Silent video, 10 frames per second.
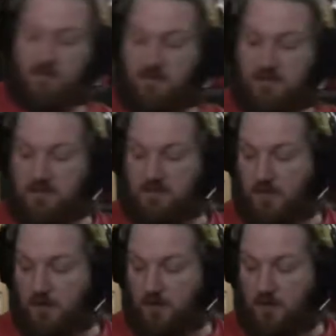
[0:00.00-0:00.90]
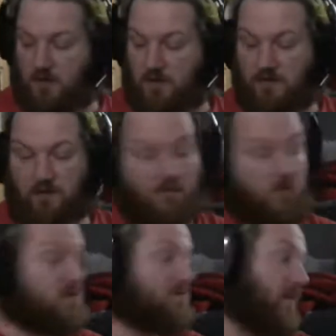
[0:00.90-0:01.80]
to experiment with. Of
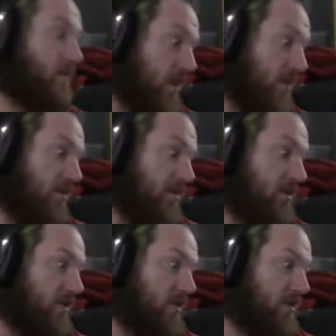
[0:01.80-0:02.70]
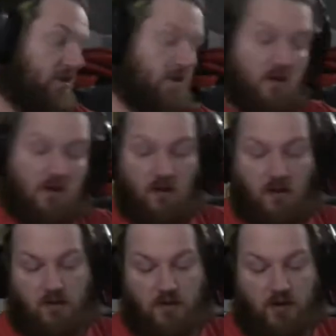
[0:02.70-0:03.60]
course, my mother,
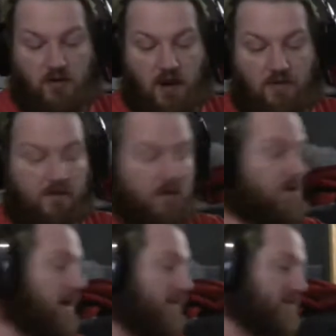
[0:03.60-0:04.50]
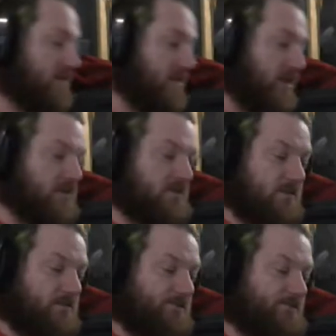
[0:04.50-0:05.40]
all the crafting crap she does,